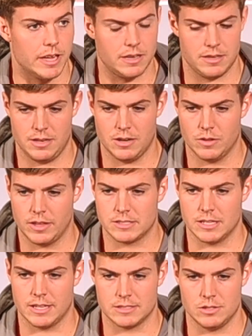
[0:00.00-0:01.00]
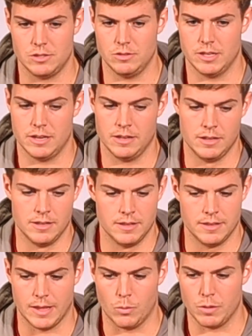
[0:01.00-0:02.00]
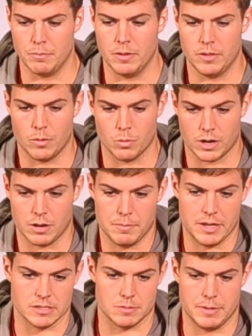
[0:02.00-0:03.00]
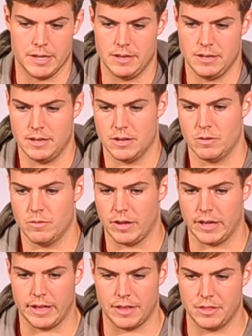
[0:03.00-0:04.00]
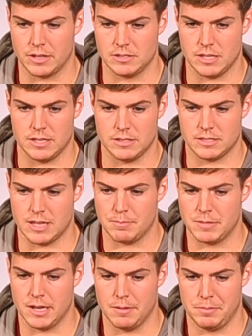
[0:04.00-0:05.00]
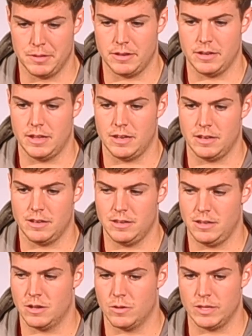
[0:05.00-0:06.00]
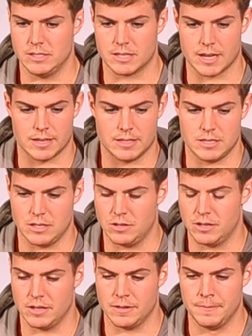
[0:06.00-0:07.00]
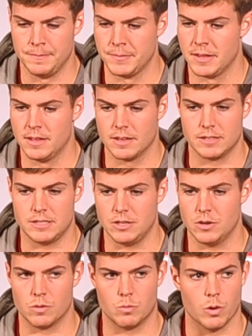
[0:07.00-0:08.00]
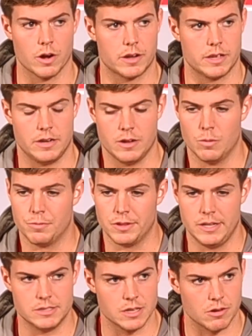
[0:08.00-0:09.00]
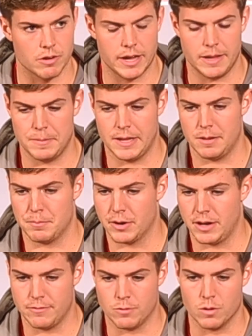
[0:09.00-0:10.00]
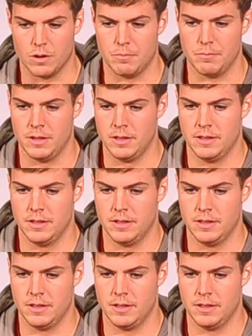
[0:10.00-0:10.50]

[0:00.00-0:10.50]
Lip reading: And you know, that's a dude that we're gonna miss. But you know, I think Zen stepped up, and you know, he's got to continue to work, and hopefully he's all right, man. I'm praying for him.